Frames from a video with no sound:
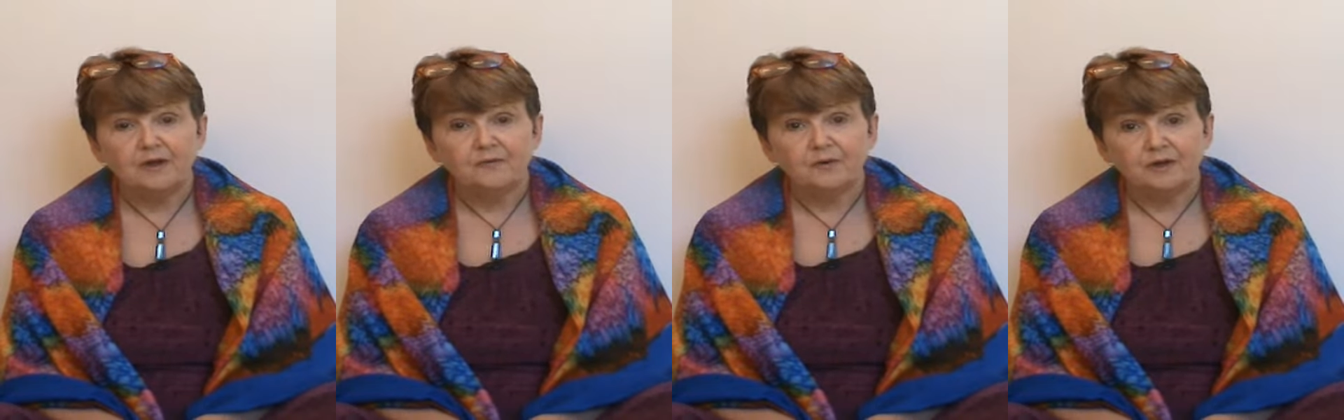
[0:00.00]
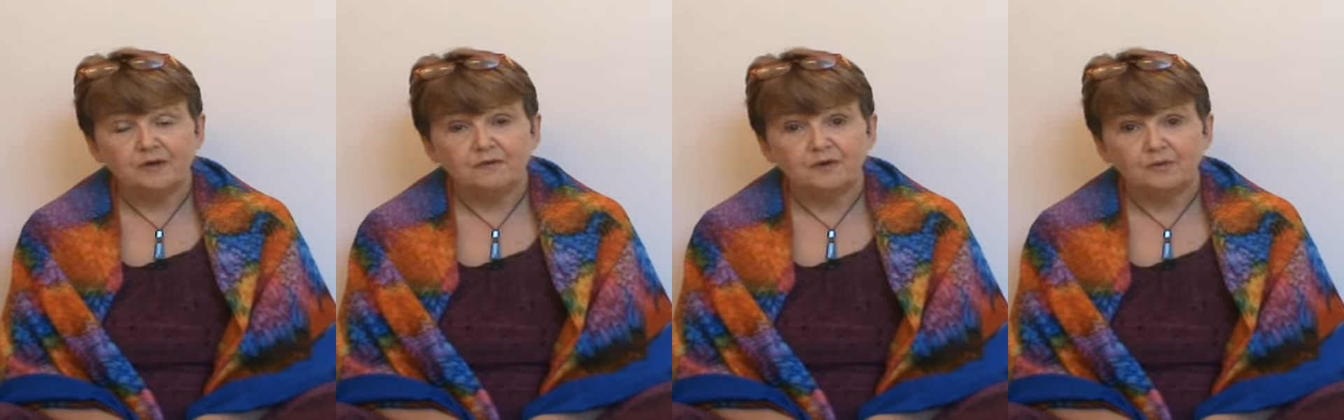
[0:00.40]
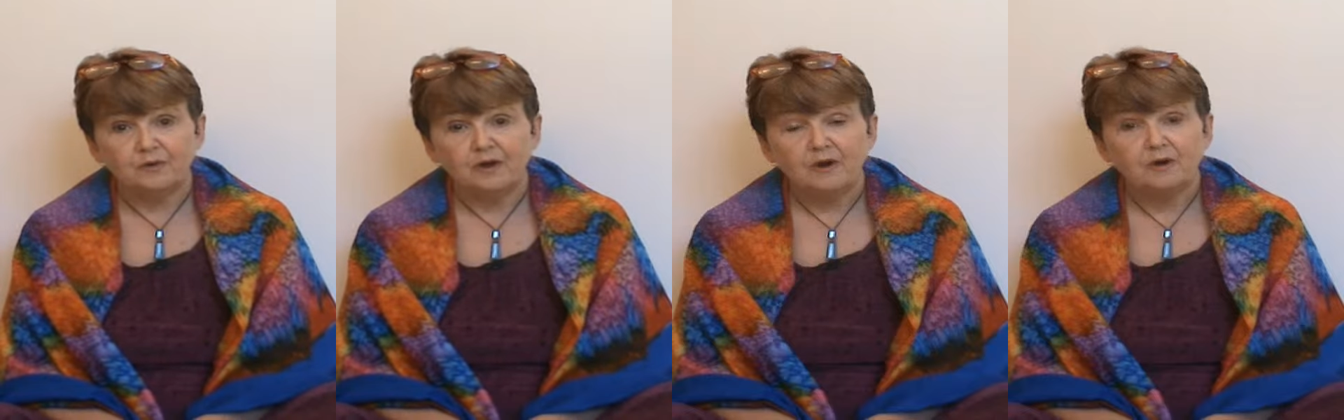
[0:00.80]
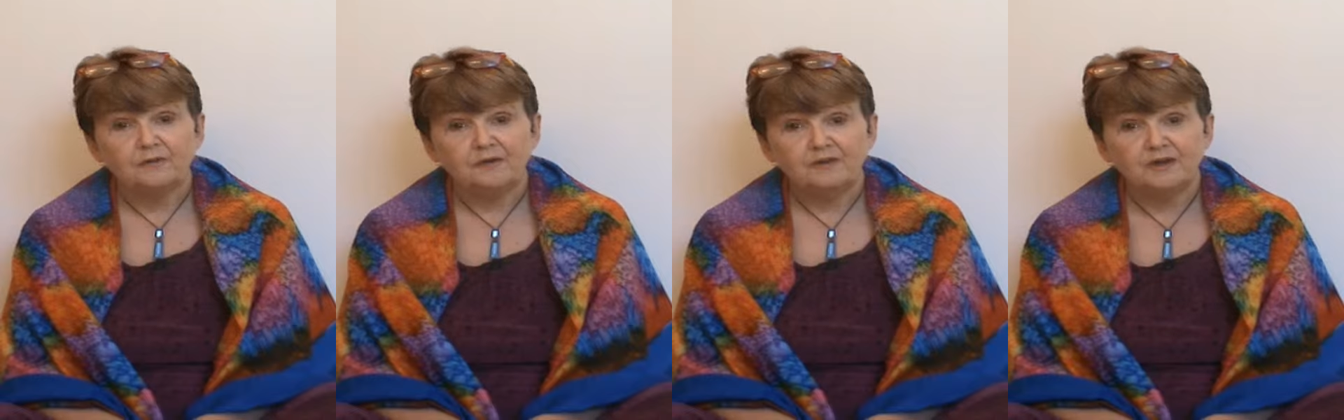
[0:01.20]
for an individual or
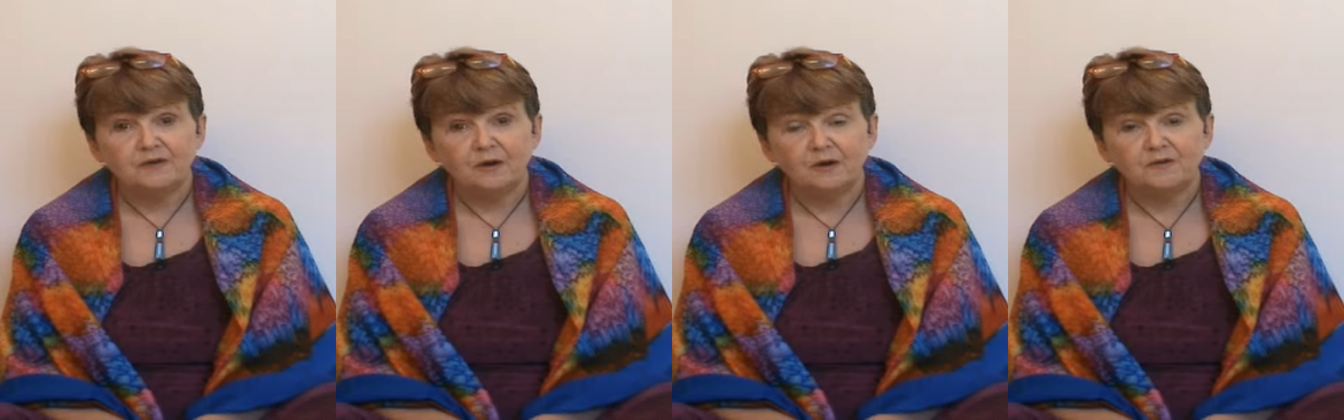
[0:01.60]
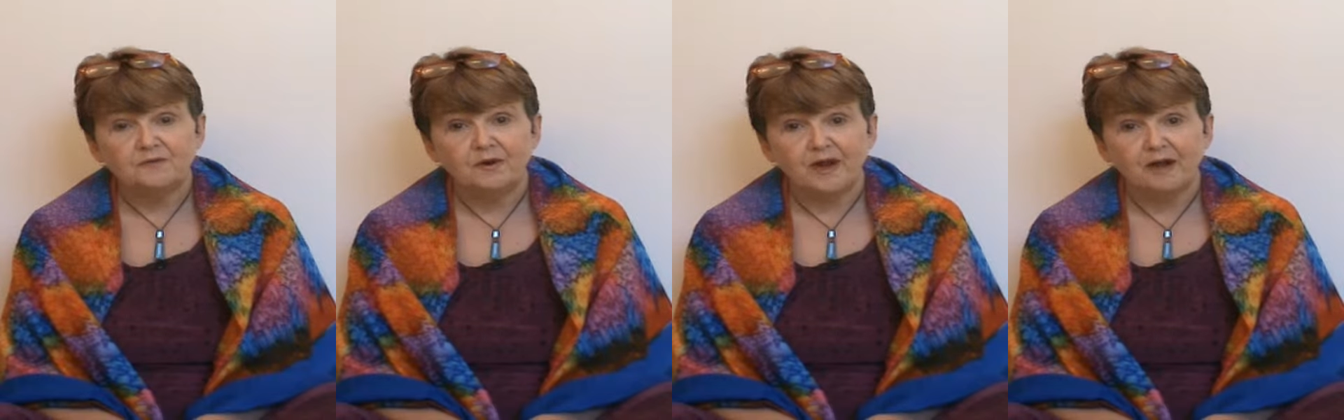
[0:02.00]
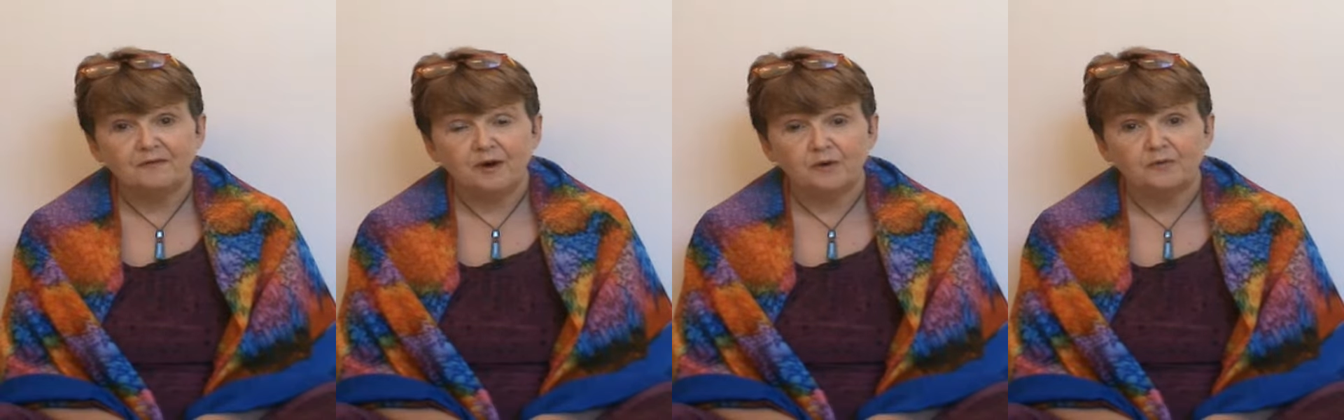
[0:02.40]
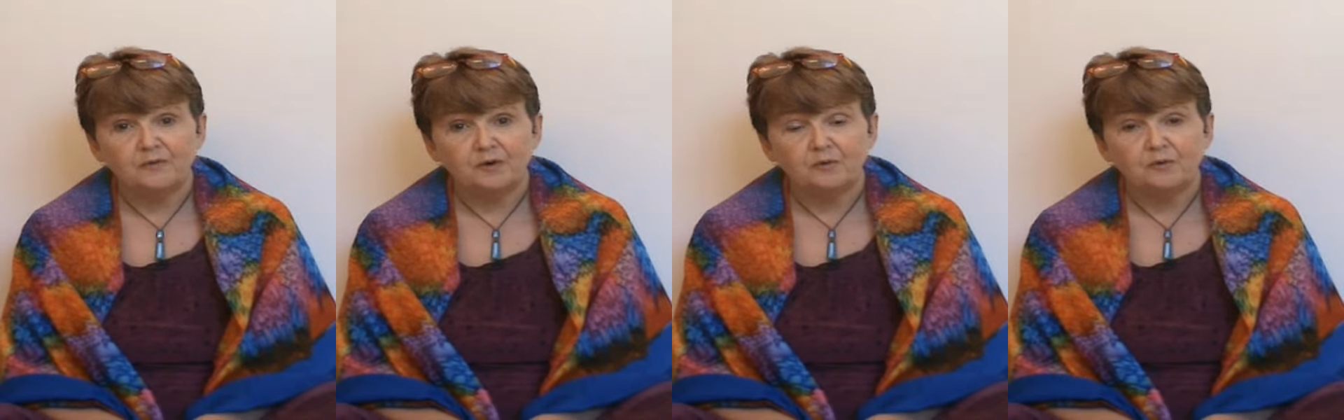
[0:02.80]
$15 for a half hour
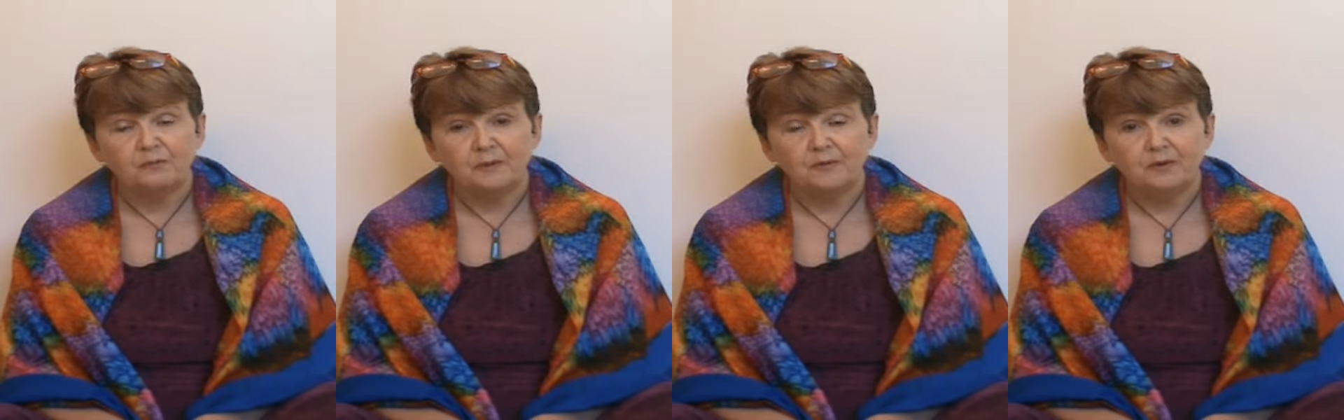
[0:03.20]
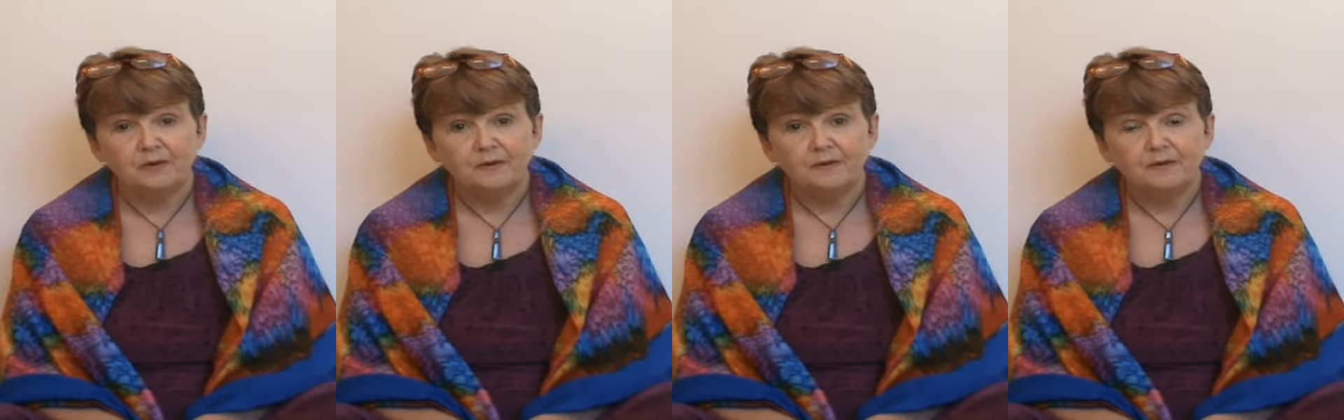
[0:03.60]
for a group member.